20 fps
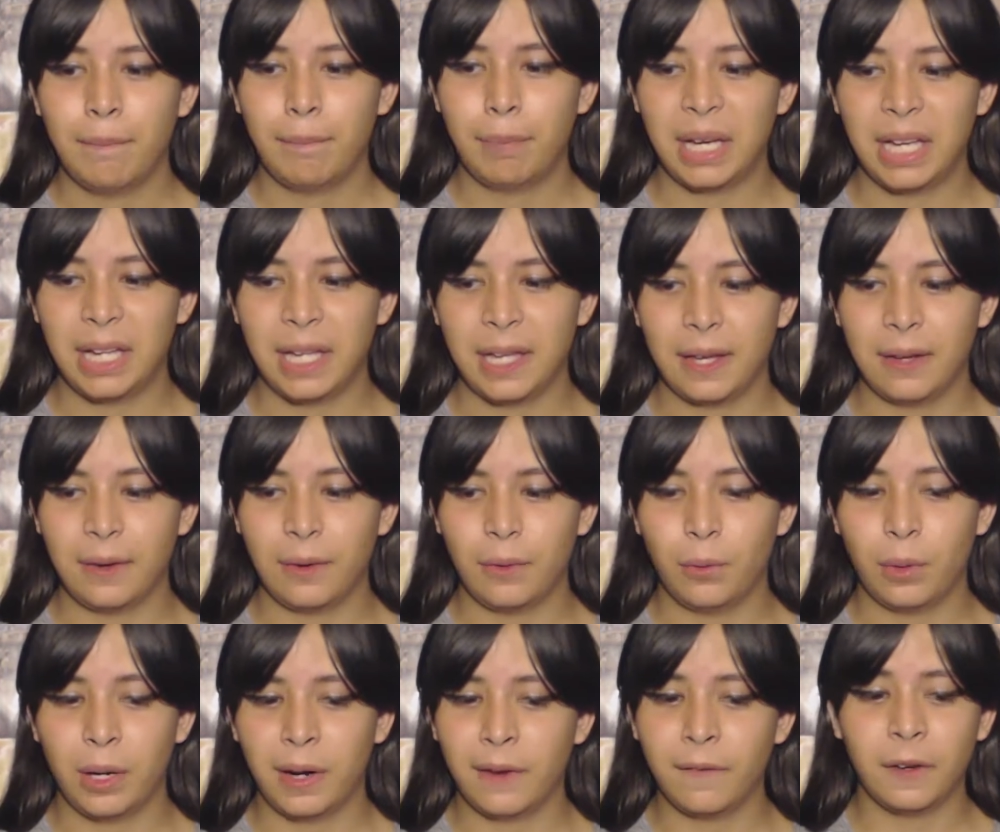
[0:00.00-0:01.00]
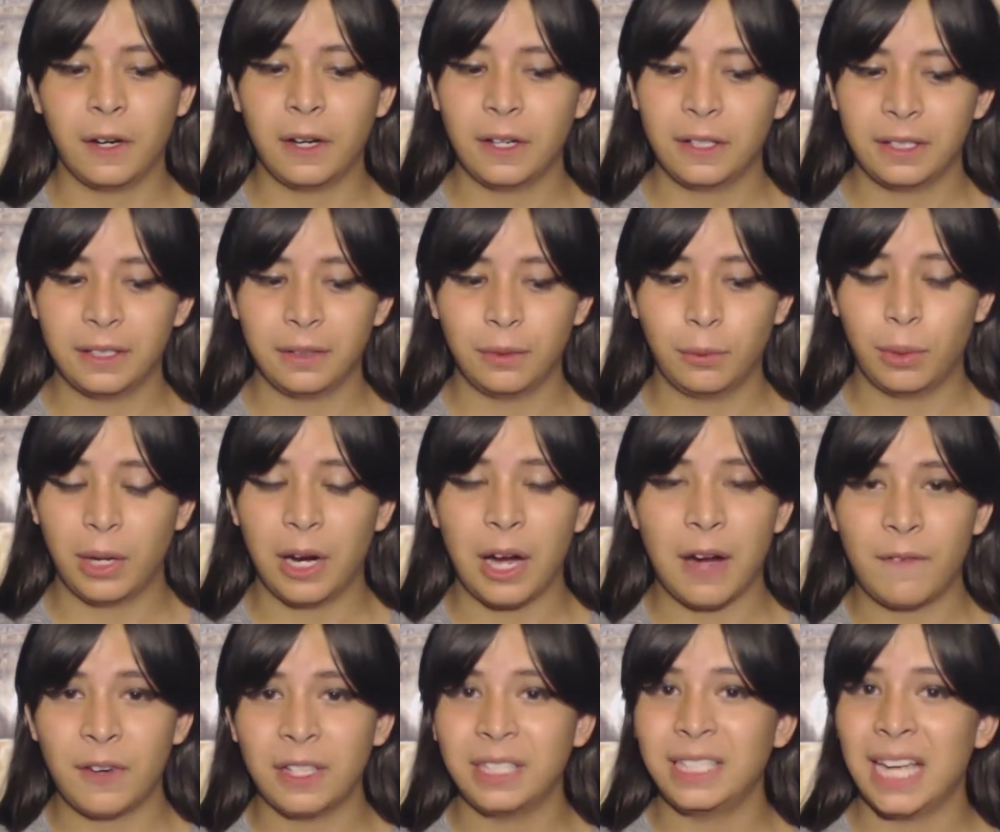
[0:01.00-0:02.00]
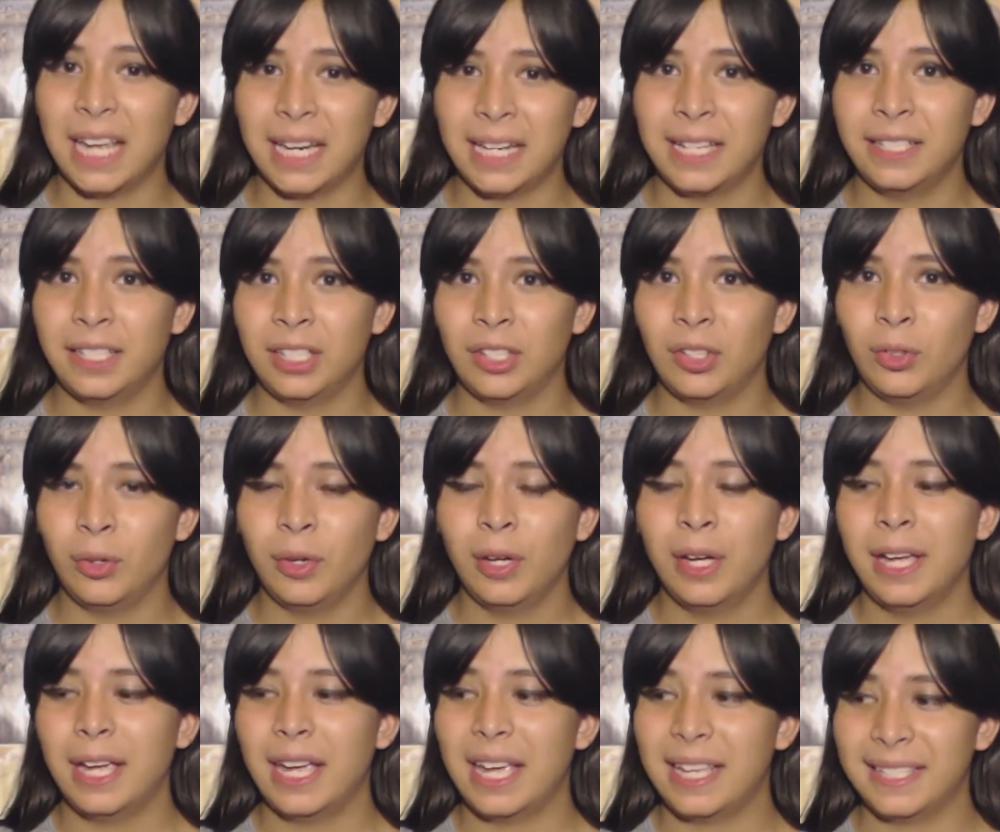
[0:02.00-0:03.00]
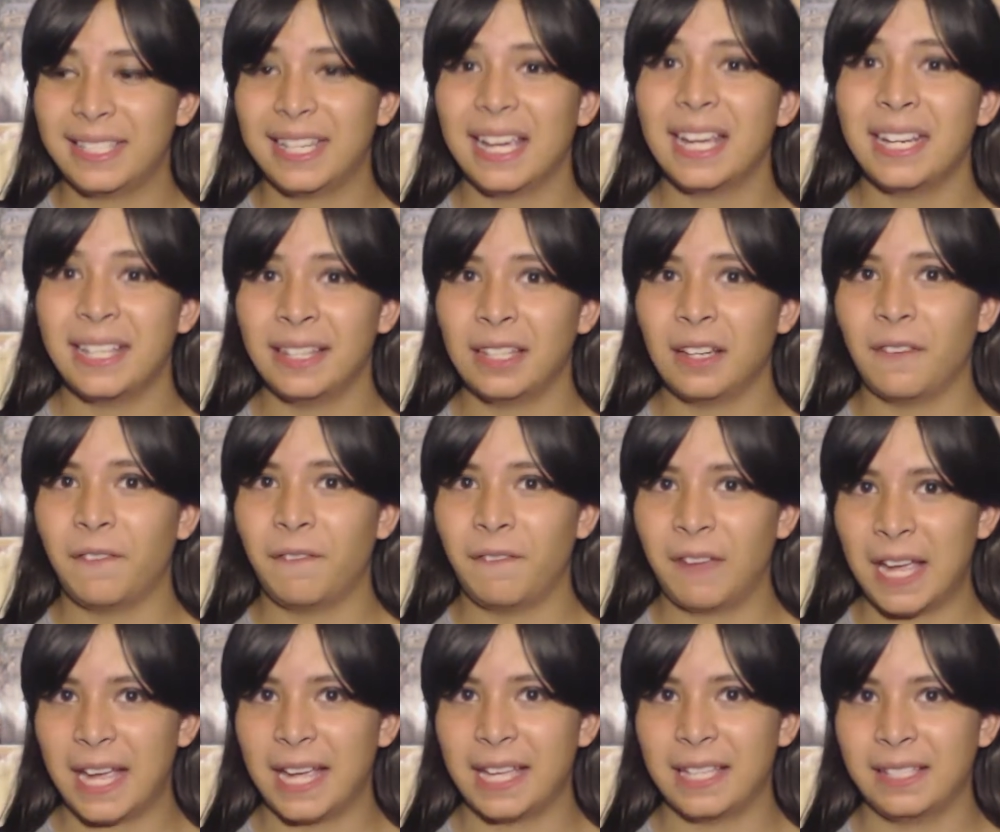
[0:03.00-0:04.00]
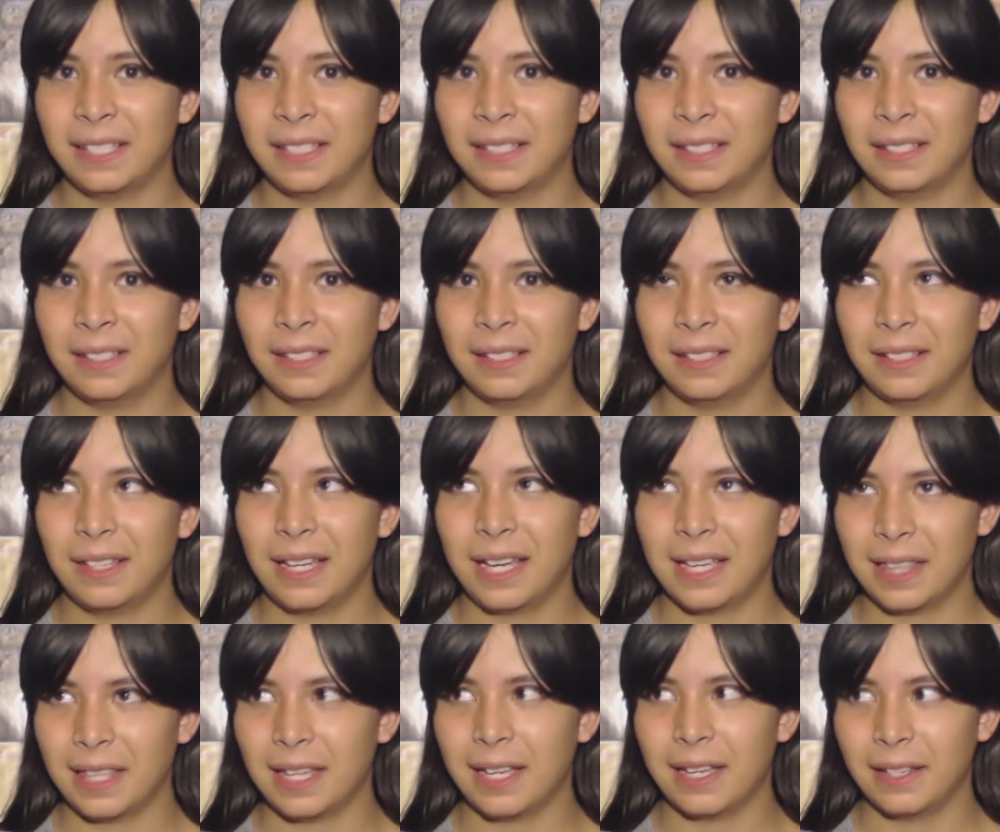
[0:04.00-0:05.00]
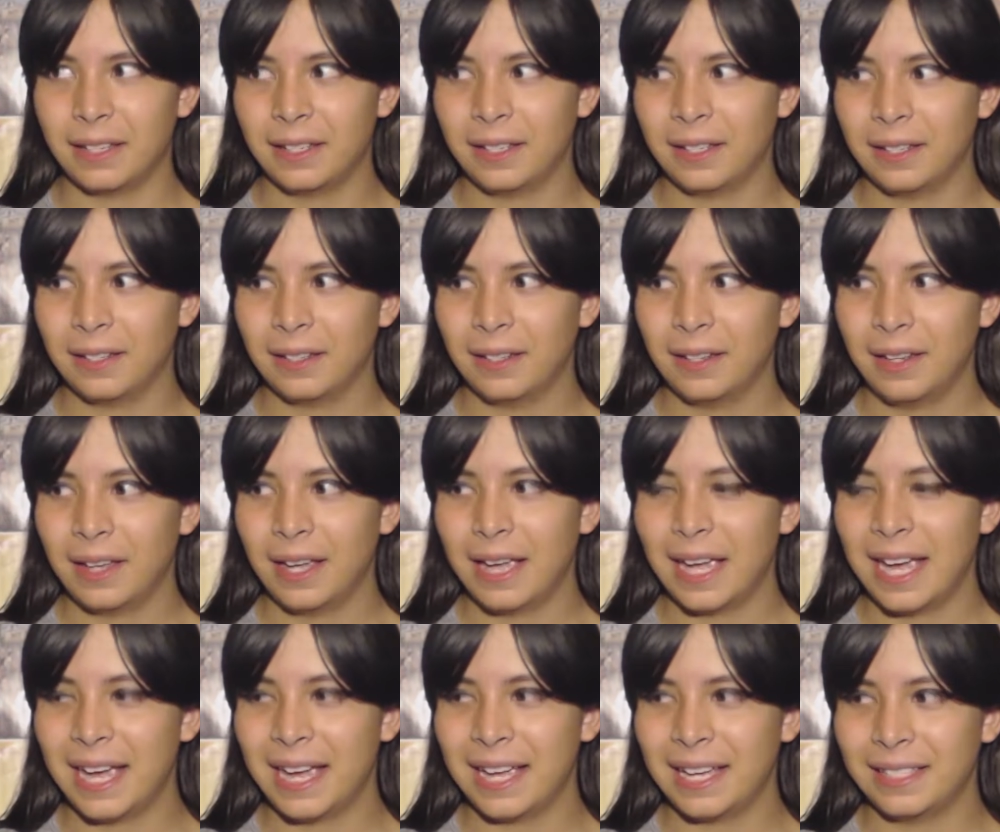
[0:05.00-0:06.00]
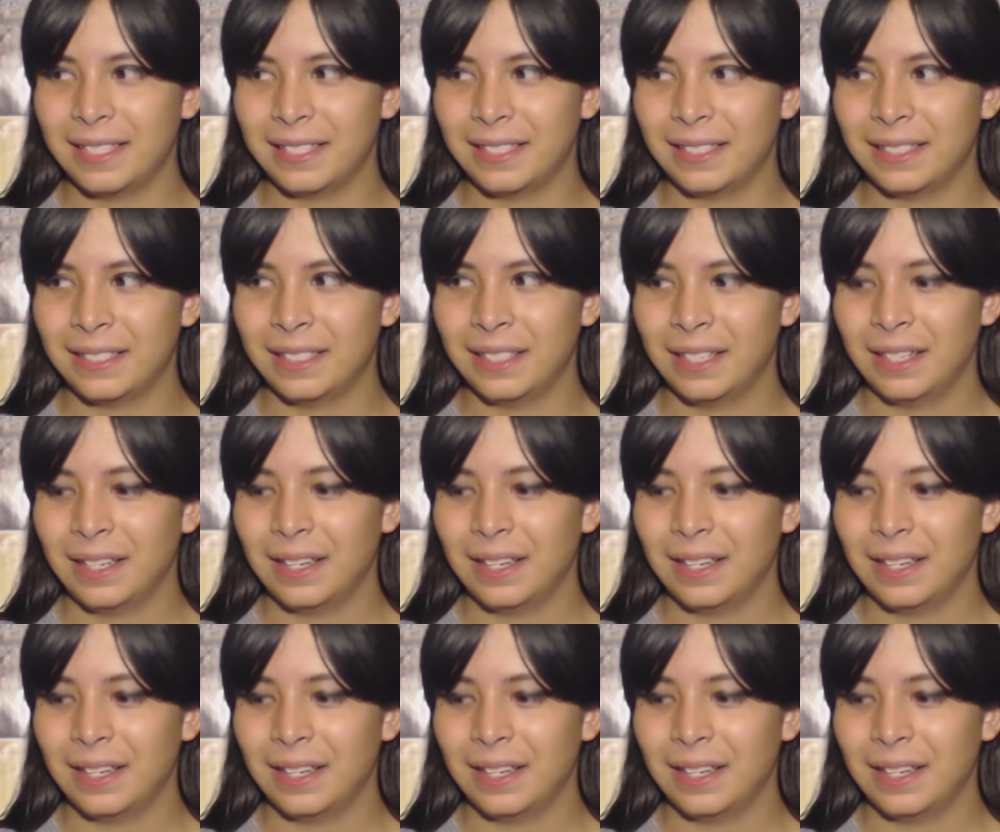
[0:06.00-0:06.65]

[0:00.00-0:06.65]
but wherever it's heading to, it's getting there fast, I think. And